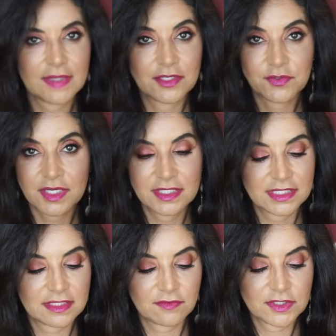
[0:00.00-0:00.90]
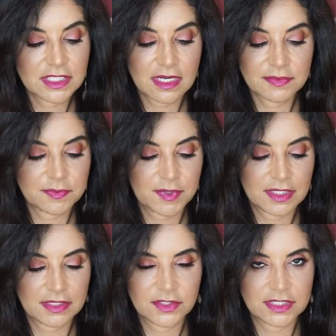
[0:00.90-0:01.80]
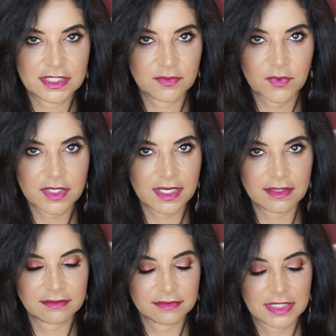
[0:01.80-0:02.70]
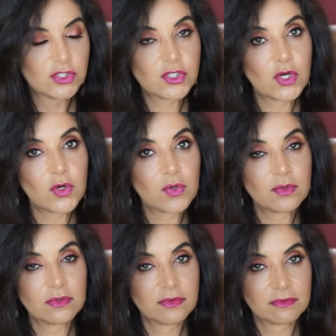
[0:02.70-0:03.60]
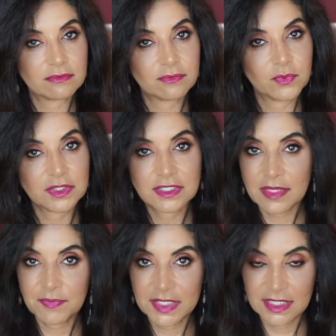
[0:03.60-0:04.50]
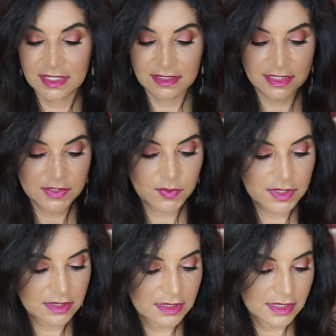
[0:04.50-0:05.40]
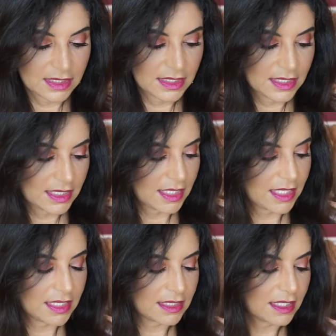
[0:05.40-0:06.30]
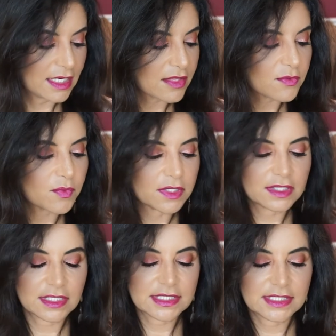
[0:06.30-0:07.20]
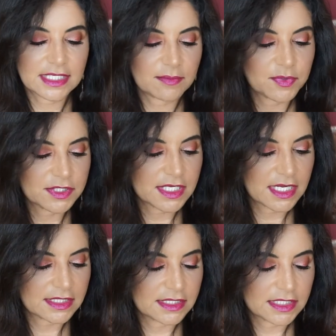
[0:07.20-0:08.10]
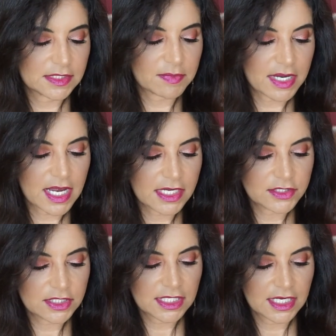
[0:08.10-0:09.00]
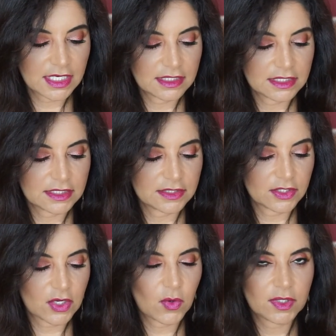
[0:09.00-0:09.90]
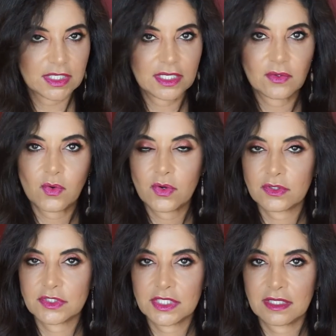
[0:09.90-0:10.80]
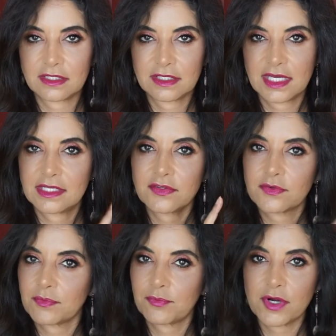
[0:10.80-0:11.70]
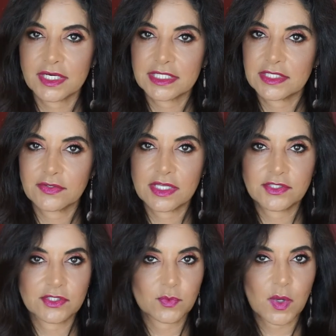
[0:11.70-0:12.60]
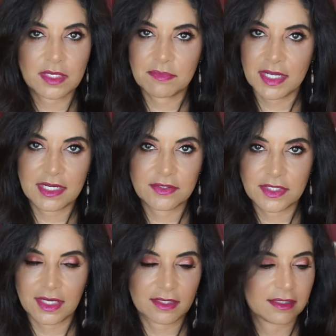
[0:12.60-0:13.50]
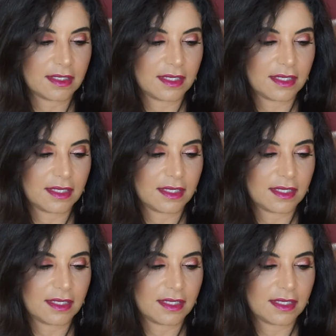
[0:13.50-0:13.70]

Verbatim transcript: I tried this several times, but it just didn't work out. So we'll not be getting this one. And another one that's a sample size, this is by IGK, this is the Coconut Oil Gel. Another product here that just weighed my hair down.